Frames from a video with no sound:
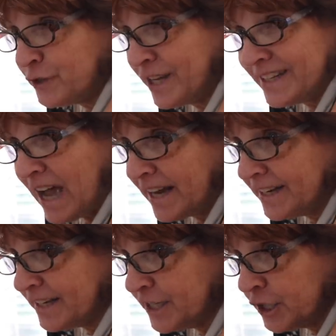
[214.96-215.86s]
done nine
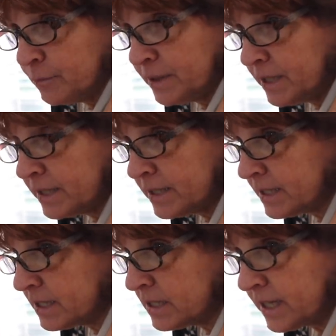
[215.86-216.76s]
in a year because
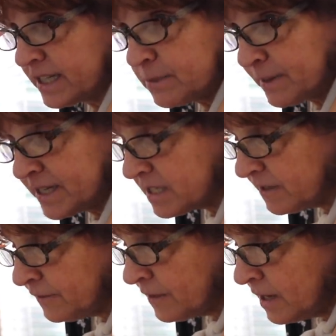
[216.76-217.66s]
it's
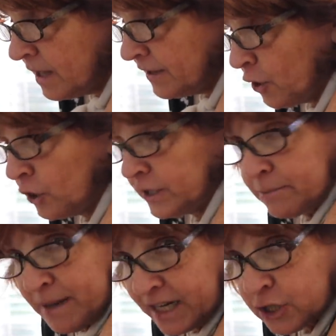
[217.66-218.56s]
expensive. They all need
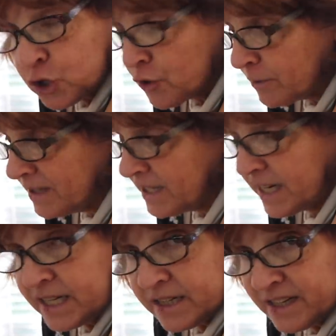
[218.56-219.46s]
medical treatment.
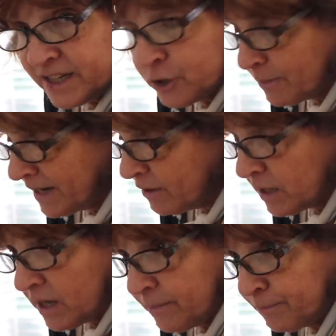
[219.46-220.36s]
They need ear mite.
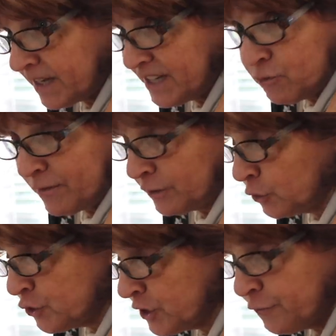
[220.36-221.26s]
Um, they need
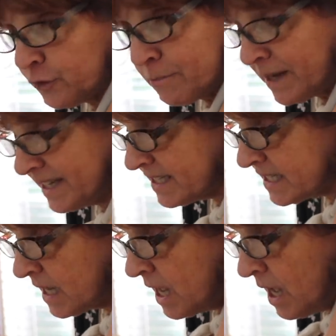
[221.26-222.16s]
revolution for the mites,